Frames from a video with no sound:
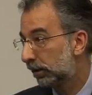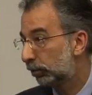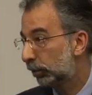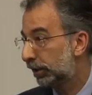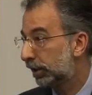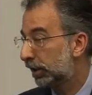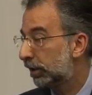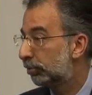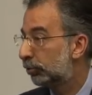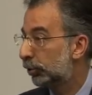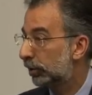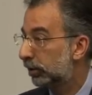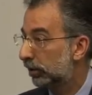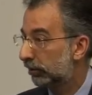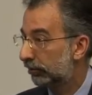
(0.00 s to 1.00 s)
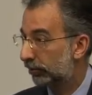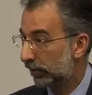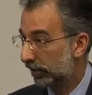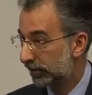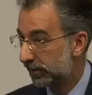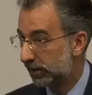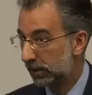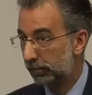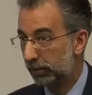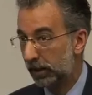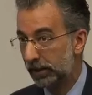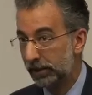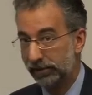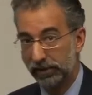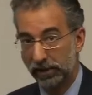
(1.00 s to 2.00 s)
with brutal ferocity by his